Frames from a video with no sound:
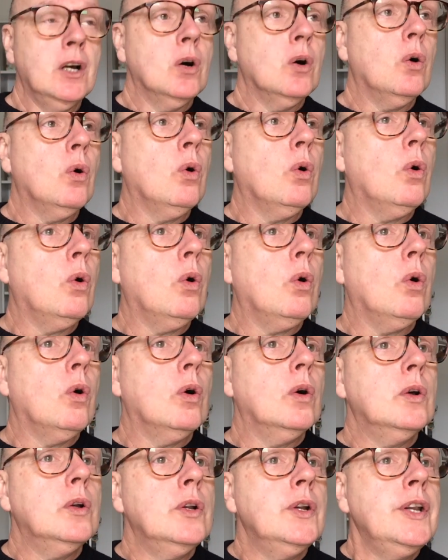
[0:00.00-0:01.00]
or
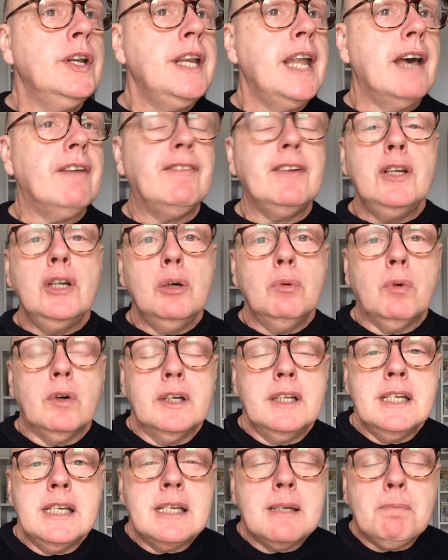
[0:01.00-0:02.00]
never knew what
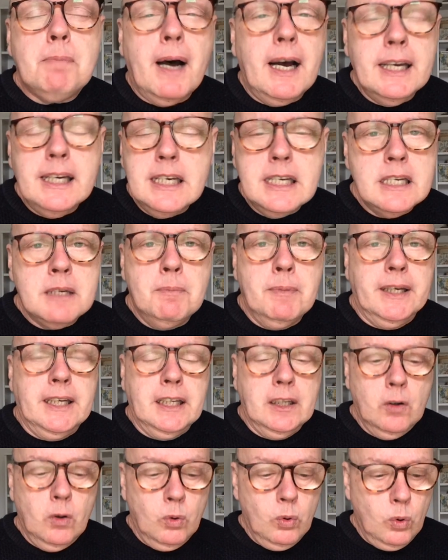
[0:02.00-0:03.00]
inspired
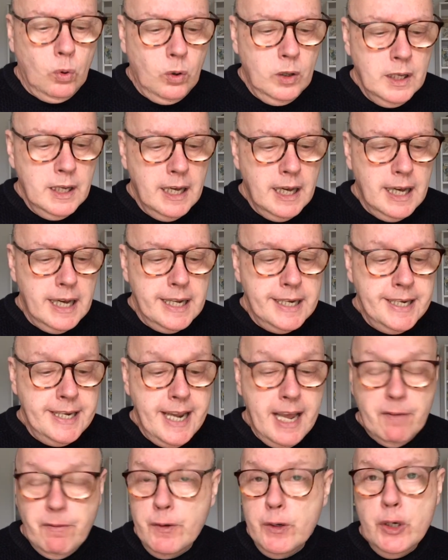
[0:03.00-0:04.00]
me, or
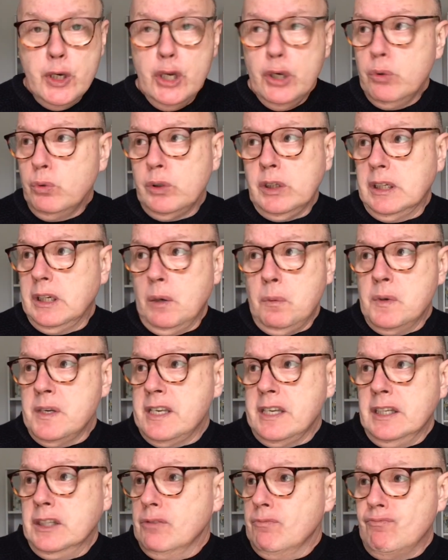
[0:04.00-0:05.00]
never knew that I
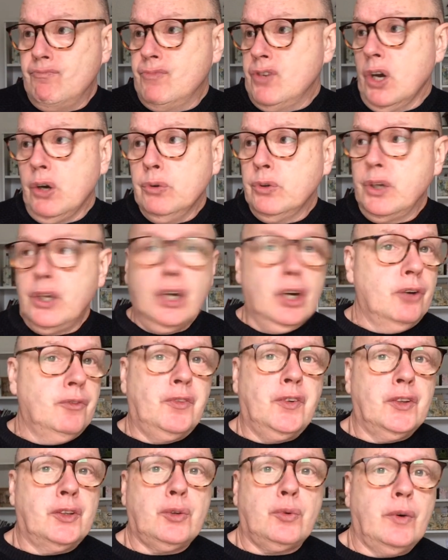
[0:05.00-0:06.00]
was in Tokyo
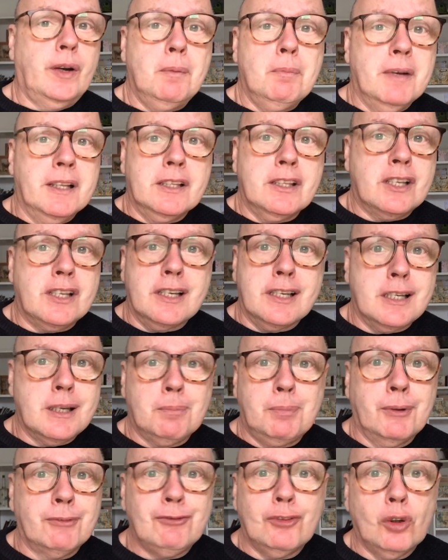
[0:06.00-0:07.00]
for 3 months as a
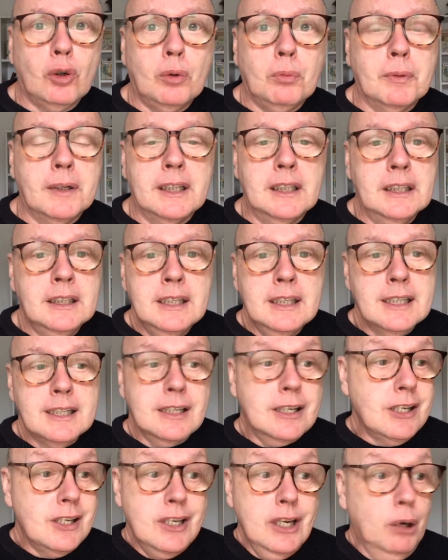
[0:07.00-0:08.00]
performer,
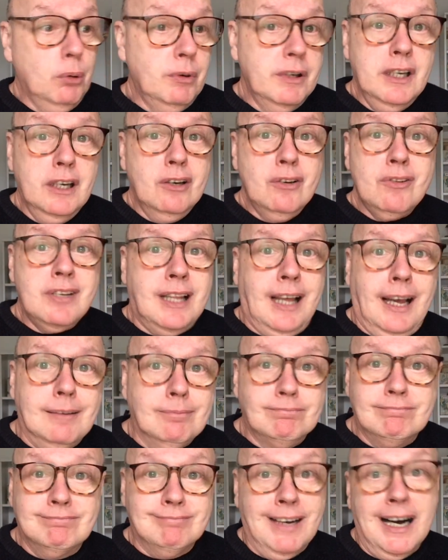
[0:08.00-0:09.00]
because no one knows that.
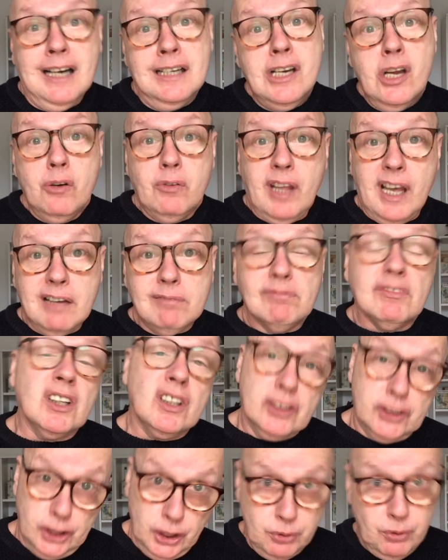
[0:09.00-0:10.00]
I know that.
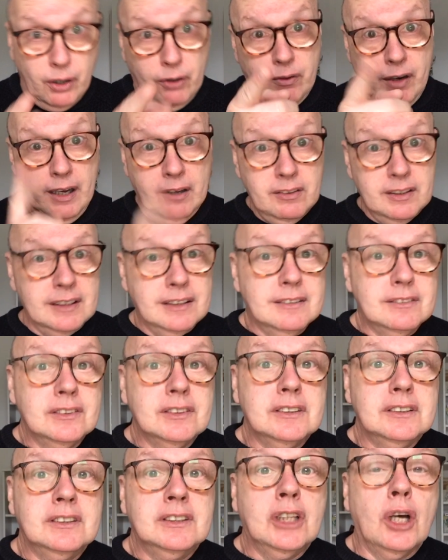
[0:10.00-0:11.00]
Well, you know
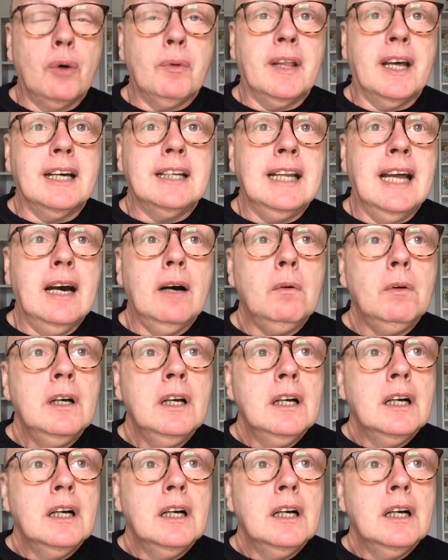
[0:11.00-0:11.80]
that now.